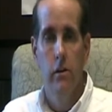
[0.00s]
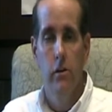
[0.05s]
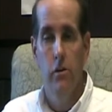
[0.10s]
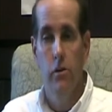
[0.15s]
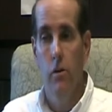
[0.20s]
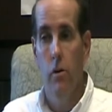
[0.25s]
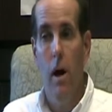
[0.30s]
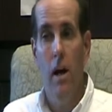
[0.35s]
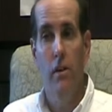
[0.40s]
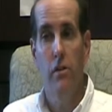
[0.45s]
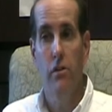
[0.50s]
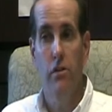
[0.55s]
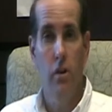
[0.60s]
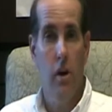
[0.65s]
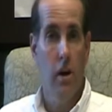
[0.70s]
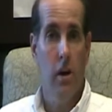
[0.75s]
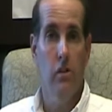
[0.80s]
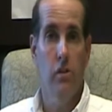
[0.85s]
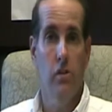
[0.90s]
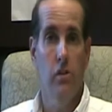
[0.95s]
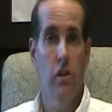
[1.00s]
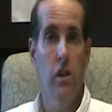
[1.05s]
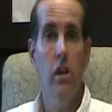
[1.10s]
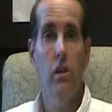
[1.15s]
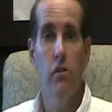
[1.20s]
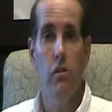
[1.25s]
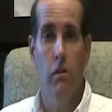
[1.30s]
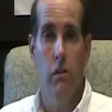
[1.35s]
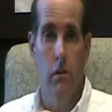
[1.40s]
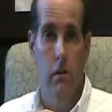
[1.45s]
So I suck as a
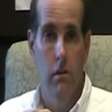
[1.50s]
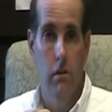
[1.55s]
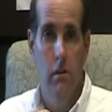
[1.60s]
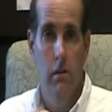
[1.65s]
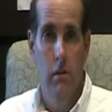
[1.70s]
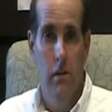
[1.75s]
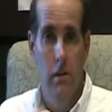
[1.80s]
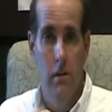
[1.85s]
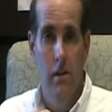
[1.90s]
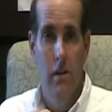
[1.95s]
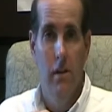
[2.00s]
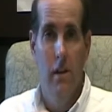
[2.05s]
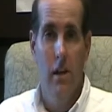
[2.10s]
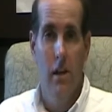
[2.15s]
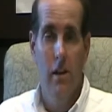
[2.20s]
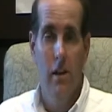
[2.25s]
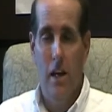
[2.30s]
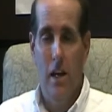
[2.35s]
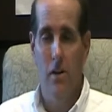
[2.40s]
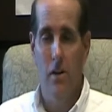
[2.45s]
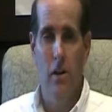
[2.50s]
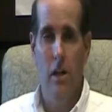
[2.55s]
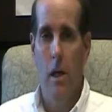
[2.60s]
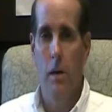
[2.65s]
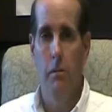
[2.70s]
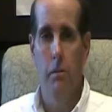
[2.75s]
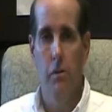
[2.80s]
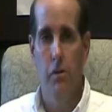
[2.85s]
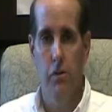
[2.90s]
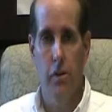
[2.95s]
teacher because I couldn't
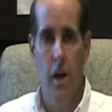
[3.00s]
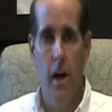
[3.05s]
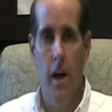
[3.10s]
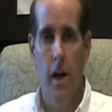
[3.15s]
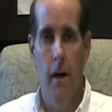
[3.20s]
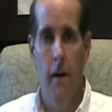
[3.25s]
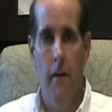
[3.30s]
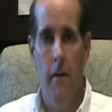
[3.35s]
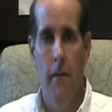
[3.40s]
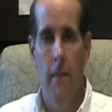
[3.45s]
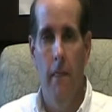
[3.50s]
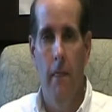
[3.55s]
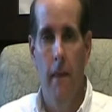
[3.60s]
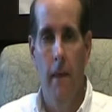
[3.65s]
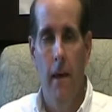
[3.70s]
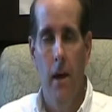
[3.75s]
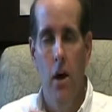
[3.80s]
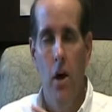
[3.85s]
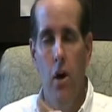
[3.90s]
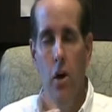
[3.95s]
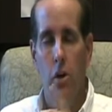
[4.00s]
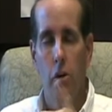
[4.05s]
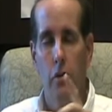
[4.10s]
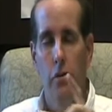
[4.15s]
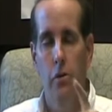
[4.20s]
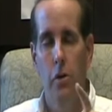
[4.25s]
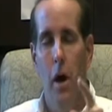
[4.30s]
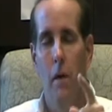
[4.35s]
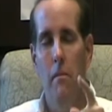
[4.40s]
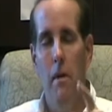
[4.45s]
help this guy.
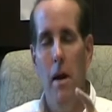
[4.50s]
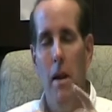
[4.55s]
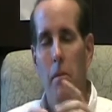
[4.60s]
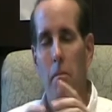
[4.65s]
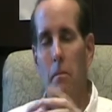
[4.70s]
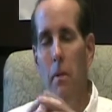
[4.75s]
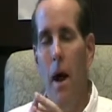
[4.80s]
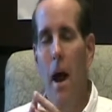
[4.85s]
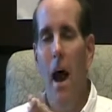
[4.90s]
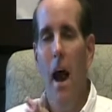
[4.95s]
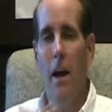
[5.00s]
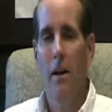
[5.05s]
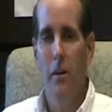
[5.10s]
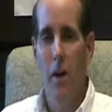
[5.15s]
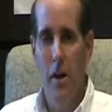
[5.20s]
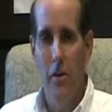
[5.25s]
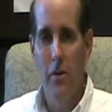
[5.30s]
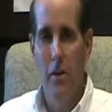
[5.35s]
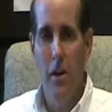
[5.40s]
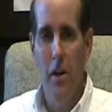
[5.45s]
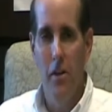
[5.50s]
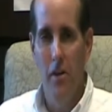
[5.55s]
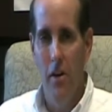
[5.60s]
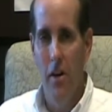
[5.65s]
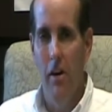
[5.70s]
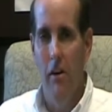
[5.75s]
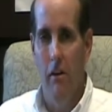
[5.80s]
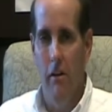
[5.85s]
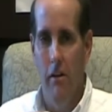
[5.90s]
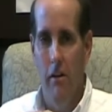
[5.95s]
So I made a pact right then and
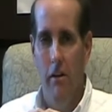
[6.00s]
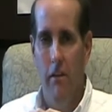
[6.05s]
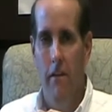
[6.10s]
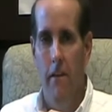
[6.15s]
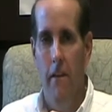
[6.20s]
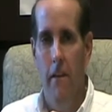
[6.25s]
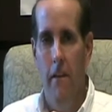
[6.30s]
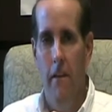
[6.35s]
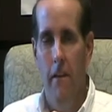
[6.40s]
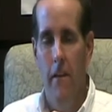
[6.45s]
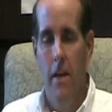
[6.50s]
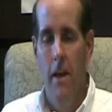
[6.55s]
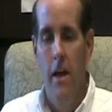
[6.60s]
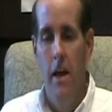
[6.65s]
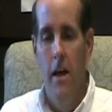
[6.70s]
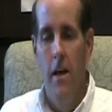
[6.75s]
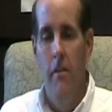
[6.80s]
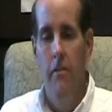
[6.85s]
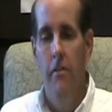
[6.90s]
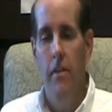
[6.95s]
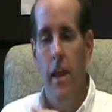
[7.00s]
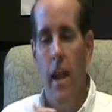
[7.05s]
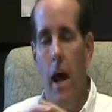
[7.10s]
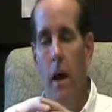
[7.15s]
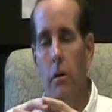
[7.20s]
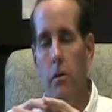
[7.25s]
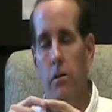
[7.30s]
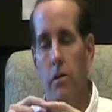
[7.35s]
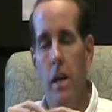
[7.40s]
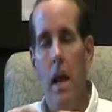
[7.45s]
there that
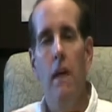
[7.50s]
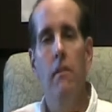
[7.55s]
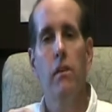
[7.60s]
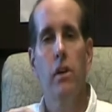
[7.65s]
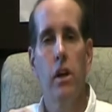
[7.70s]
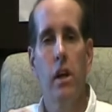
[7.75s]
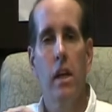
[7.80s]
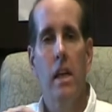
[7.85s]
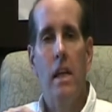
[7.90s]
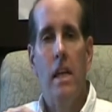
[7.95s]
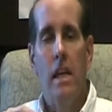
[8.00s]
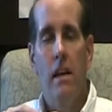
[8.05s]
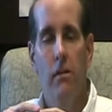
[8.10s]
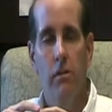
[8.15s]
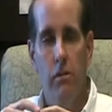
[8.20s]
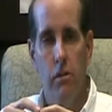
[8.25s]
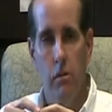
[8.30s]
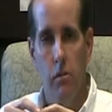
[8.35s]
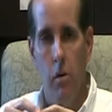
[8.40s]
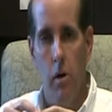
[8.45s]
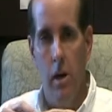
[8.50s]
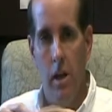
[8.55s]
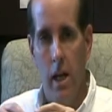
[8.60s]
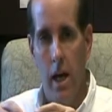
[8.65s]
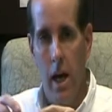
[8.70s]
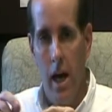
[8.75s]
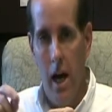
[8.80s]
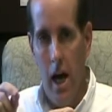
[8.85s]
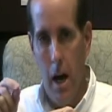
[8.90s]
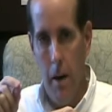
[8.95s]
I was never going to give
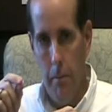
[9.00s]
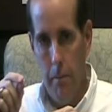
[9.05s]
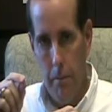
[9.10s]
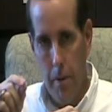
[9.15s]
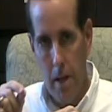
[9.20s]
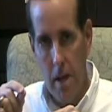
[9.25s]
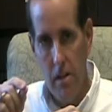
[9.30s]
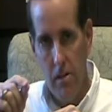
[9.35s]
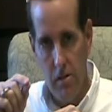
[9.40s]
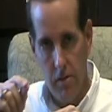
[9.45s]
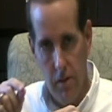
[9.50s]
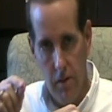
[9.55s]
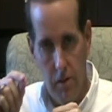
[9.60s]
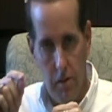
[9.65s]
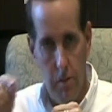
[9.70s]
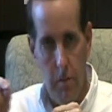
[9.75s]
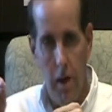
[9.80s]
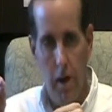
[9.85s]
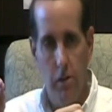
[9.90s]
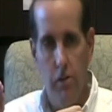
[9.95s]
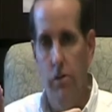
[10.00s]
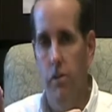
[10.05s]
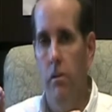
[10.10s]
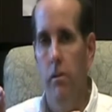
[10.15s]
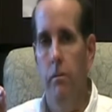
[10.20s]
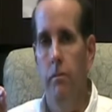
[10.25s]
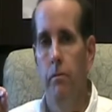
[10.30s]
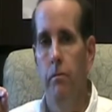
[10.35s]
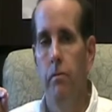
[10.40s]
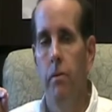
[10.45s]
someone a piece of
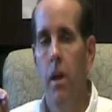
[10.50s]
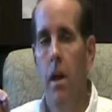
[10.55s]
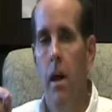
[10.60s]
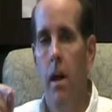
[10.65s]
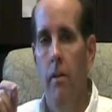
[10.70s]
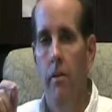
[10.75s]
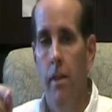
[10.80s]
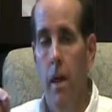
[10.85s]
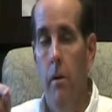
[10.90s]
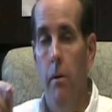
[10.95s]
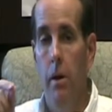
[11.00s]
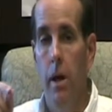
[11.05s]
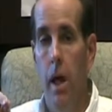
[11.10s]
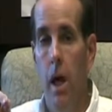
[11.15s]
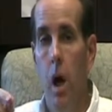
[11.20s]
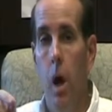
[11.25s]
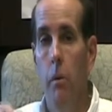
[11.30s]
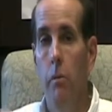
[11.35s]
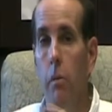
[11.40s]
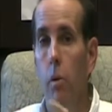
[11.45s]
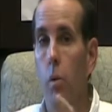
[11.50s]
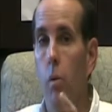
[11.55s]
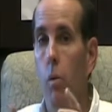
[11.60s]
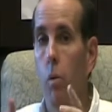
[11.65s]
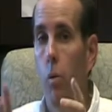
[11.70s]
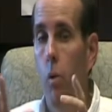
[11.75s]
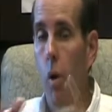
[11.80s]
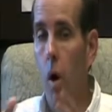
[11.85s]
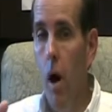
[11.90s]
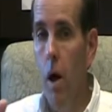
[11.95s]
information that would help
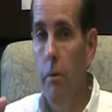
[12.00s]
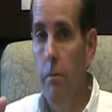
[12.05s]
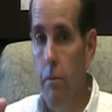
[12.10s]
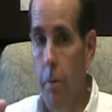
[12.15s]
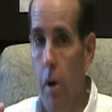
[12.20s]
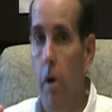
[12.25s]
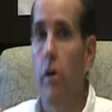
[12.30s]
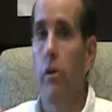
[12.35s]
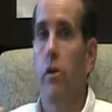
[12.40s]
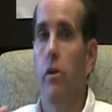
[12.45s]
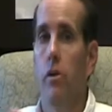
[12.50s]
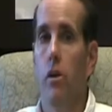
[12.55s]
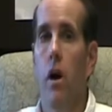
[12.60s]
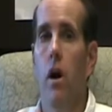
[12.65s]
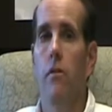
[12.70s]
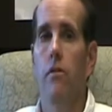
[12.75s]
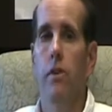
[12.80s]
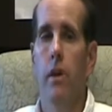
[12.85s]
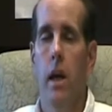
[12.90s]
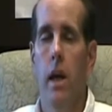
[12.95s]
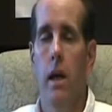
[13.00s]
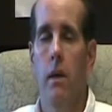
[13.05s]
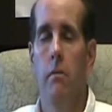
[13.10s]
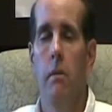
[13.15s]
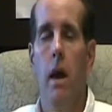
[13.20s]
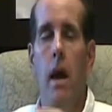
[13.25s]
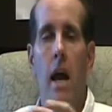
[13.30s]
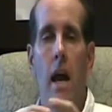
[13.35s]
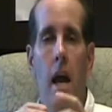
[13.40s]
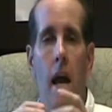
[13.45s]
one part of their golf
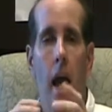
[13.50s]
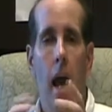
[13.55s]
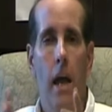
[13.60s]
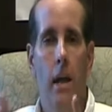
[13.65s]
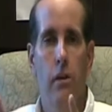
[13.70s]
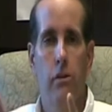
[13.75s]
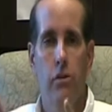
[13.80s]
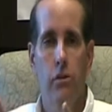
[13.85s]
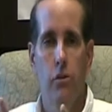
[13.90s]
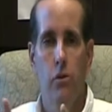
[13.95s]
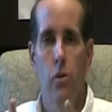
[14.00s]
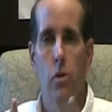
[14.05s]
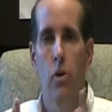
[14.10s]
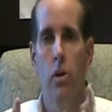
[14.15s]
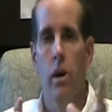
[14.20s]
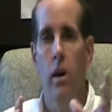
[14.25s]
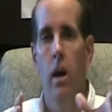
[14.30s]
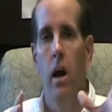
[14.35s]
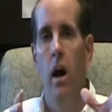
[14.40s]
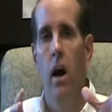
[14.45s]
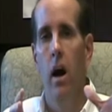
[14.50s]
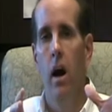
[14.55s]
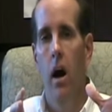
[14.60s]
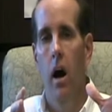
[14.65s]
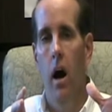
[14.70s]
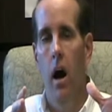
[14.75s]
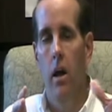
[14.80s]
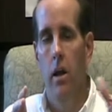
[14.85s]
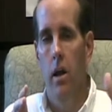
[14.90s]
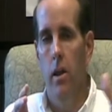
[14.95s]
game and destroy
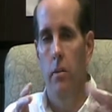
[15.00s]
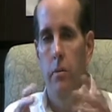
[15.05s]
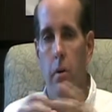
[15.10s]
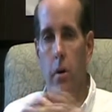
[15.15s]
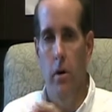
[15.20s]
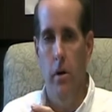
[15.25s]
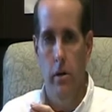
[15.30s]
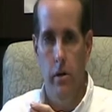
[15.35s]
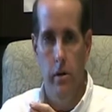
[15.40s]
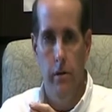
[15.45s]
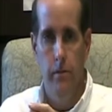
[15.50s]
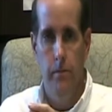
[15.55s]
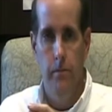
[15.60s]
another part.